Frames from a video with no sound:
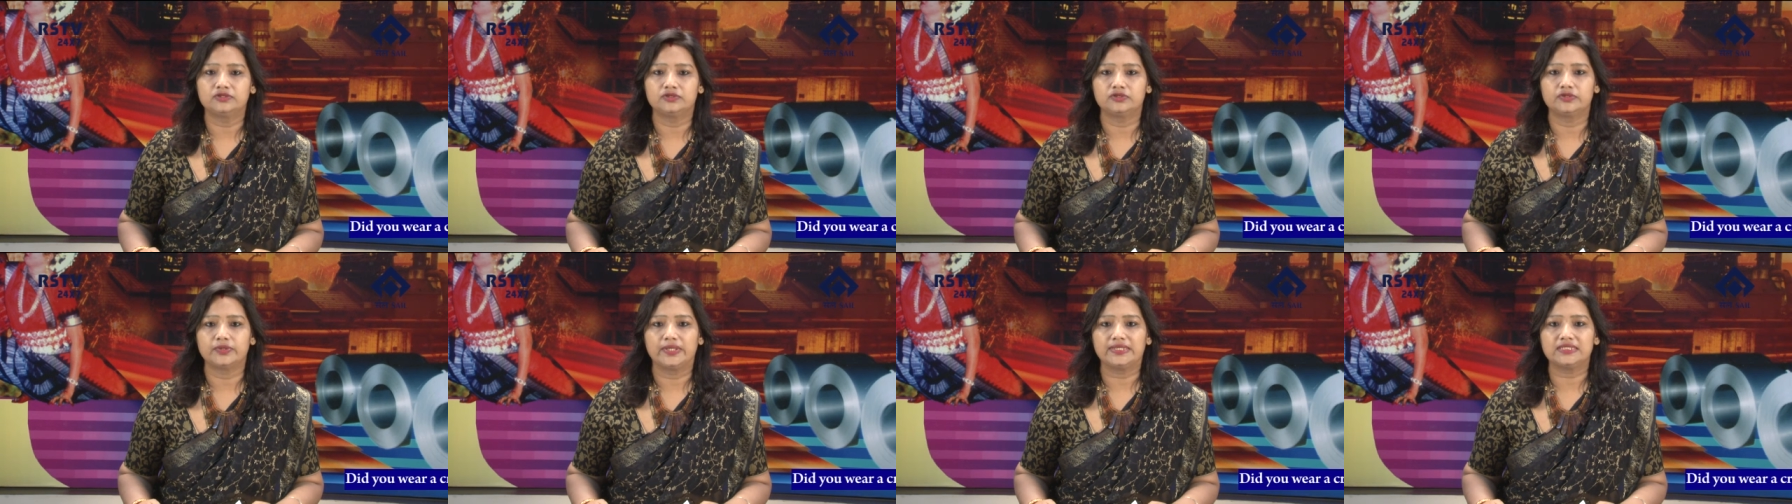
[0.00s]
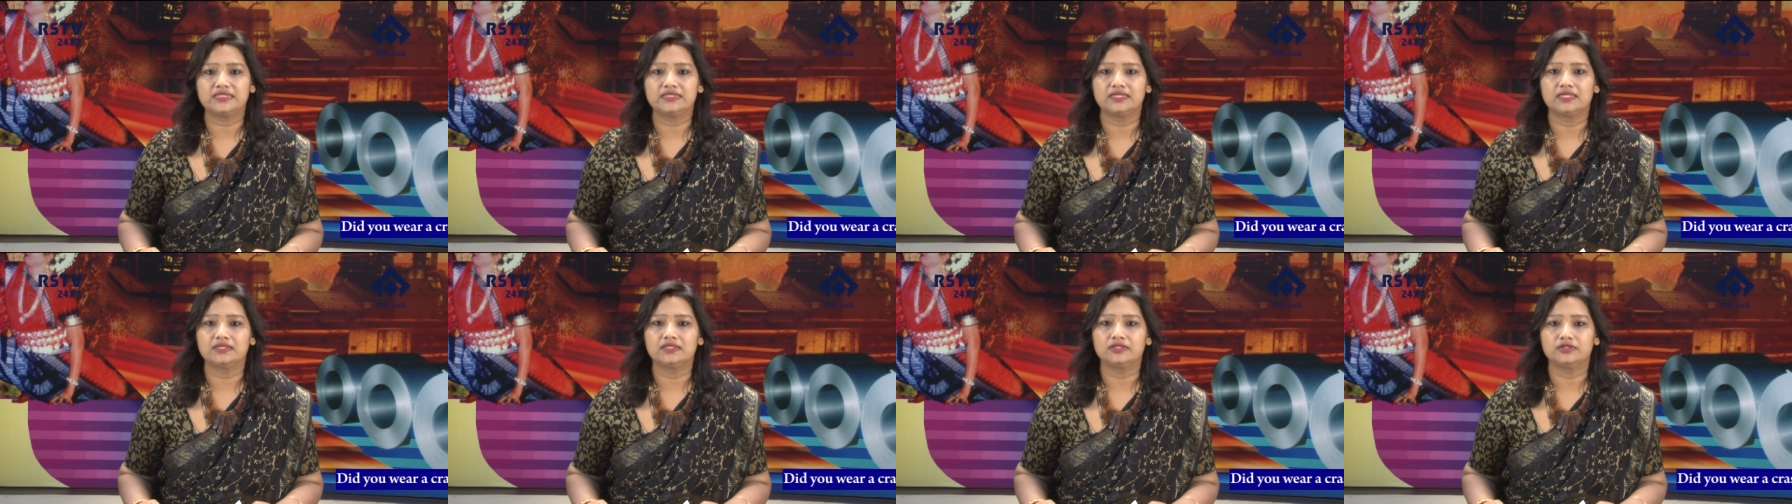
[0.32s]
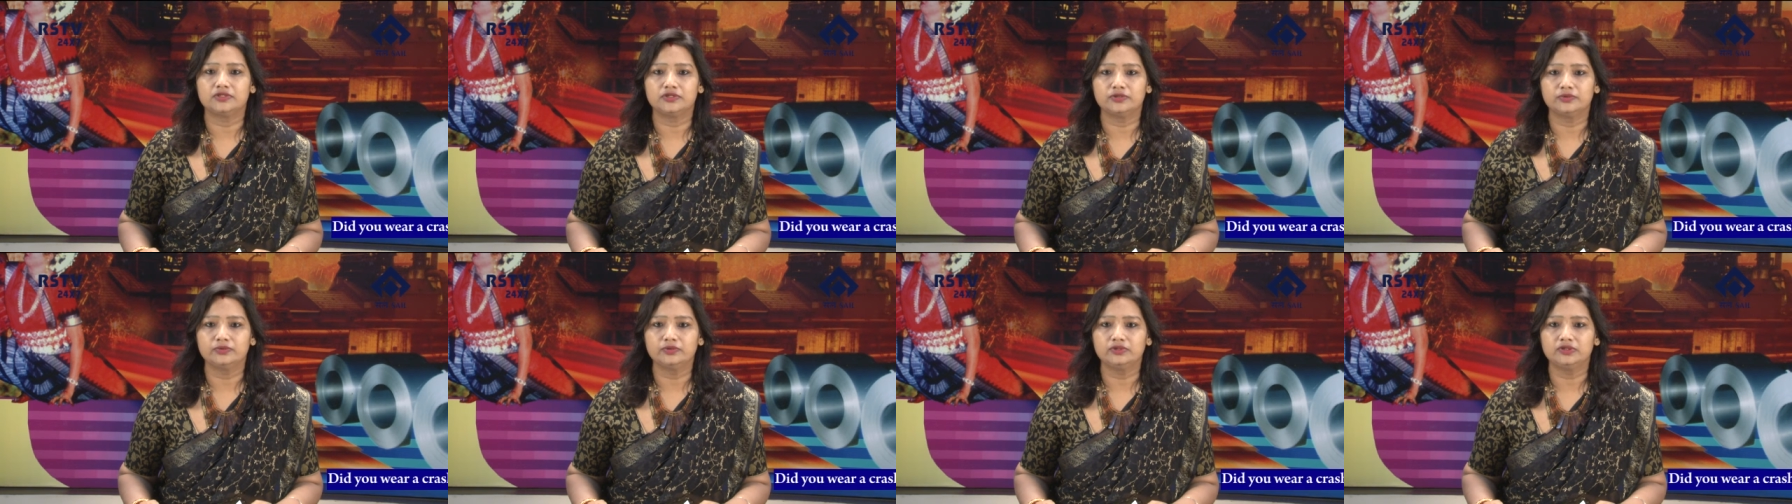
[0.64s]
to 20th
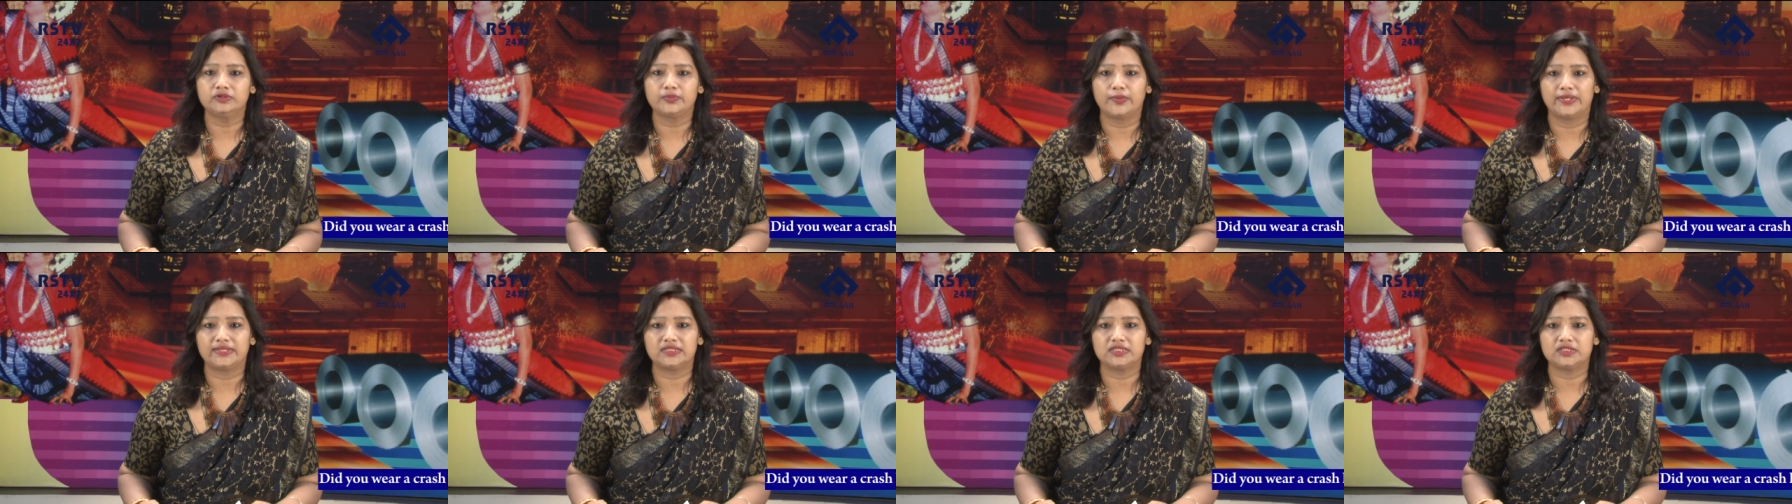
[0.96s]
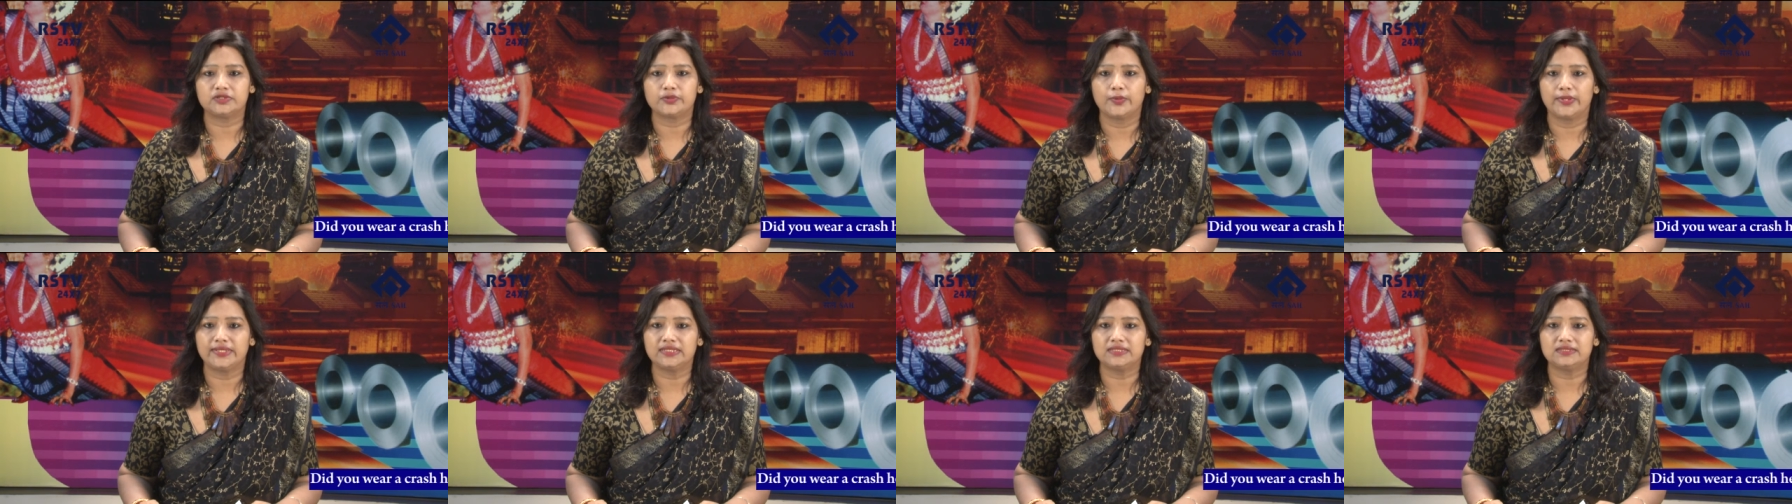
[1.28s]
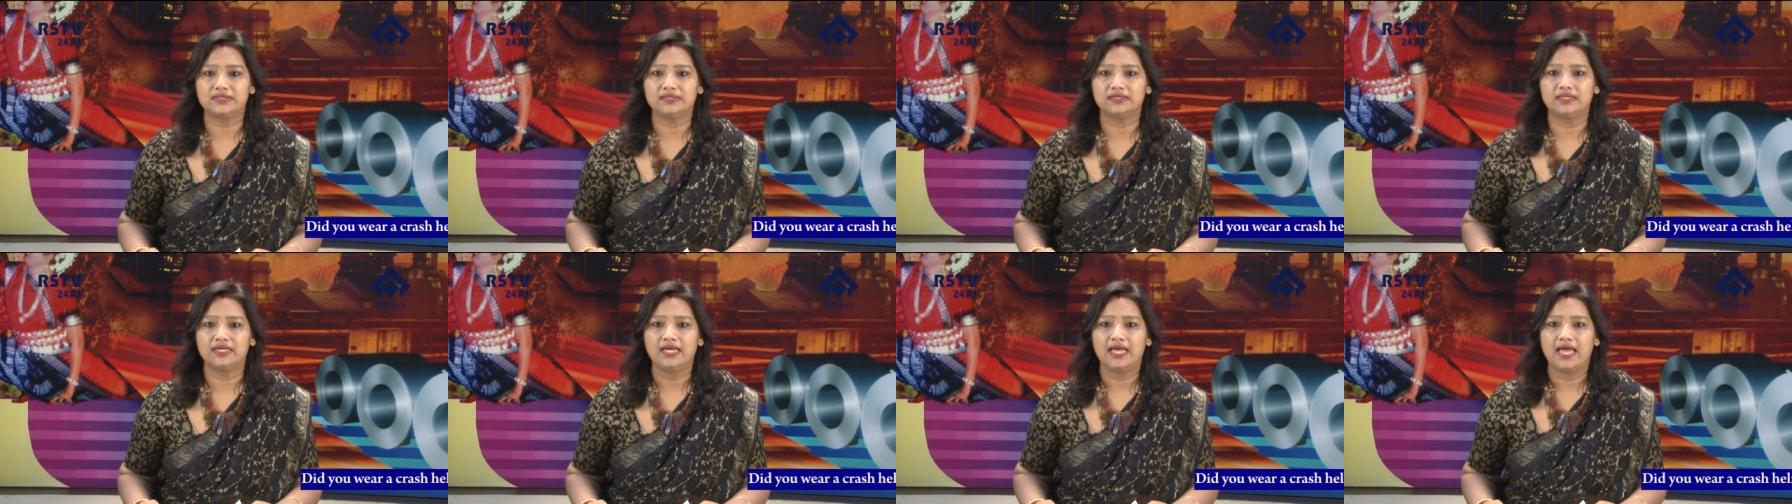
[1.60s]
June
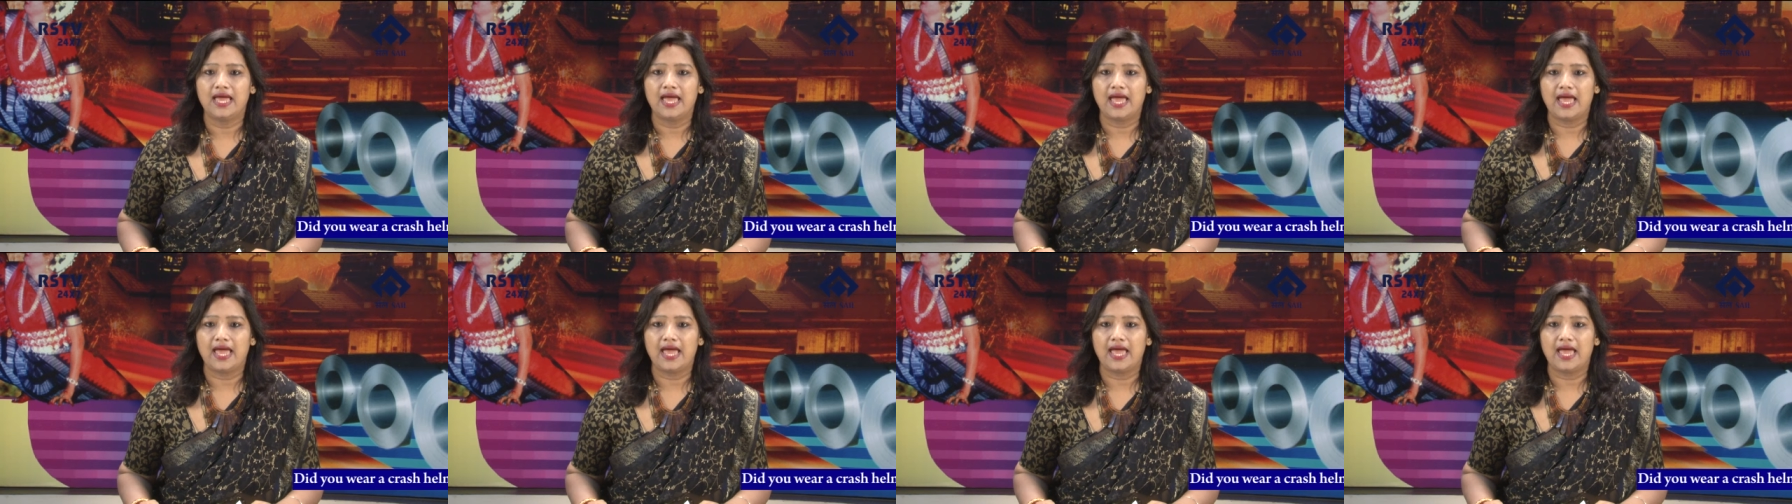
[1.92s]
2020